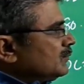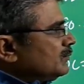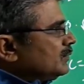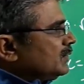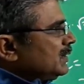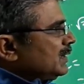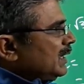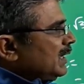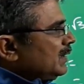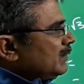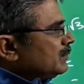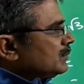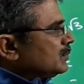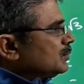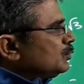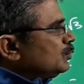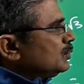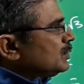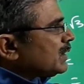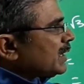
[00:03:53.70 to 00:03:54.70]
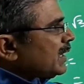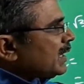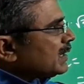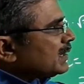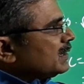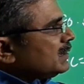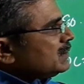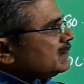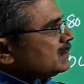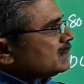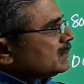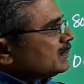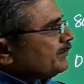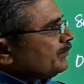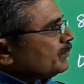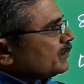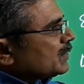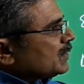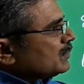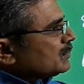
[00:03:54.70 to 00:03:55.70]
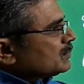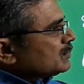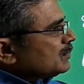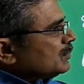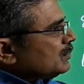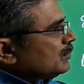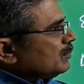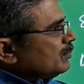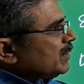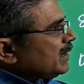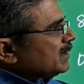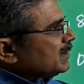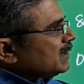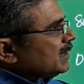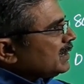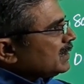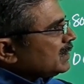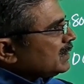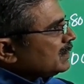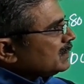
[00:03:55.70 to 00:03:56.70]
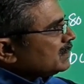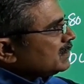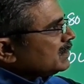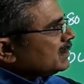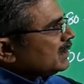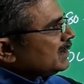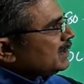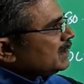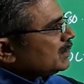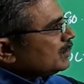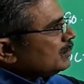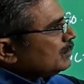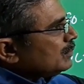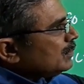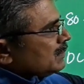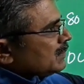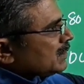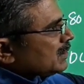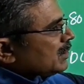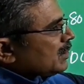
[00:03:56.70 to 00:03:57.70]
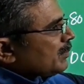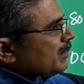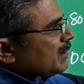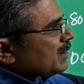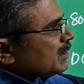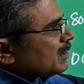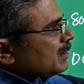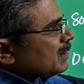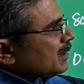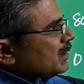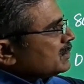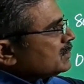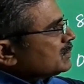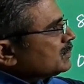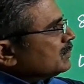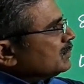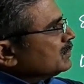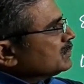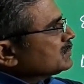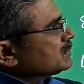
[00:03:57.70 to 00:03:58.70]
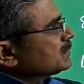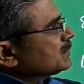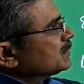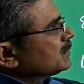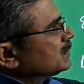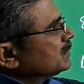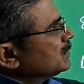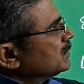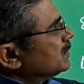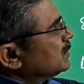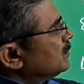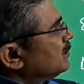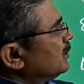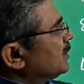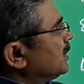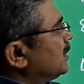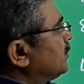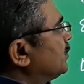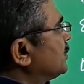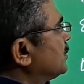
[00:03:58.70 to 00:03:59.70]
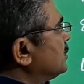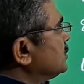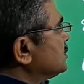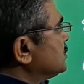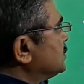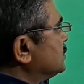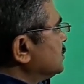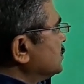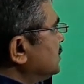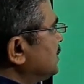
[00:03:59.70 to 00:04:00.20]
we have two triangles. So by taking the relative trigonometric ratios, we approach it to